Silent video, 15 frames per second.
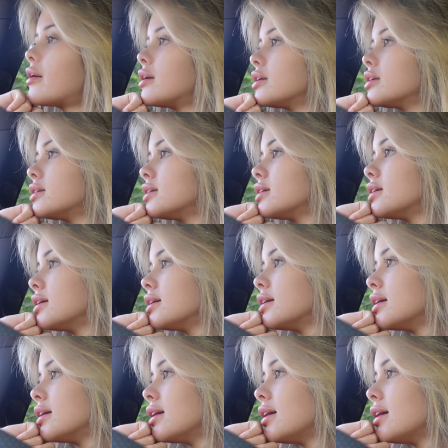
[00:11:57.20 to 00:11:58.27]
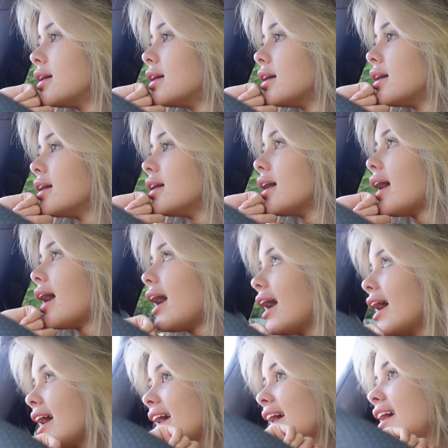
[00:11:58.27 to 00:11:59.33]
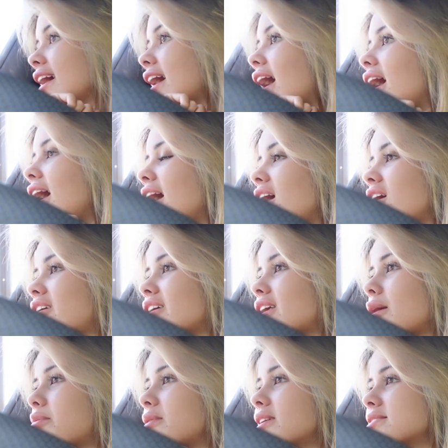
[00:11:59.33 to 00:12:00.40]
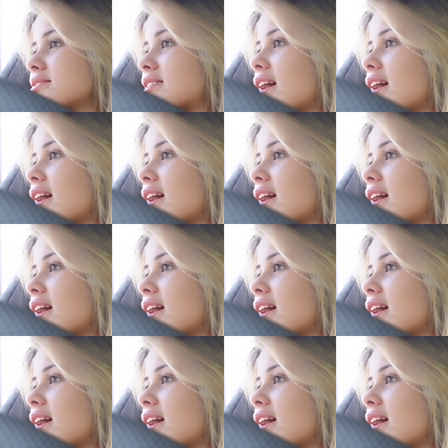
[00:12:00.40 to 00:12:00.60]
Zarafa's. Hi, could I please